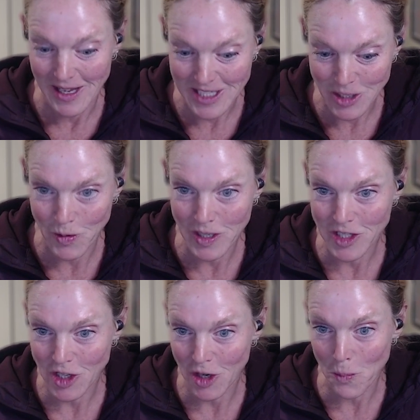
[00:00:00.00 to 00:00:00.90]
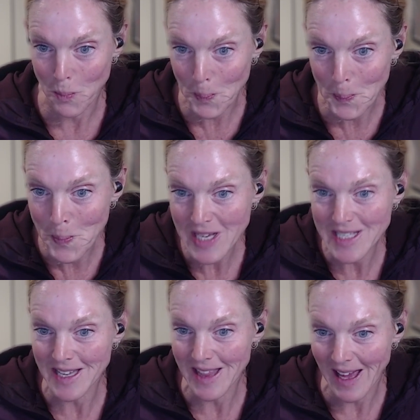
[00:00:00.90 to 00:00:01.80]
So when you start
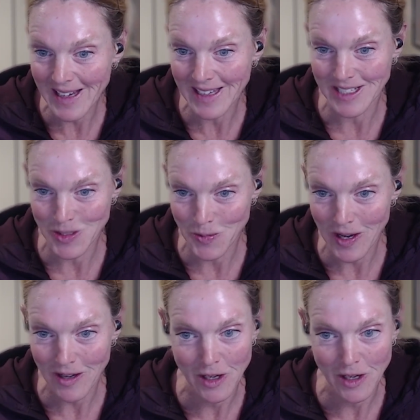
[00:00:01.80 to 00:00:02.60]
mixing that in as well,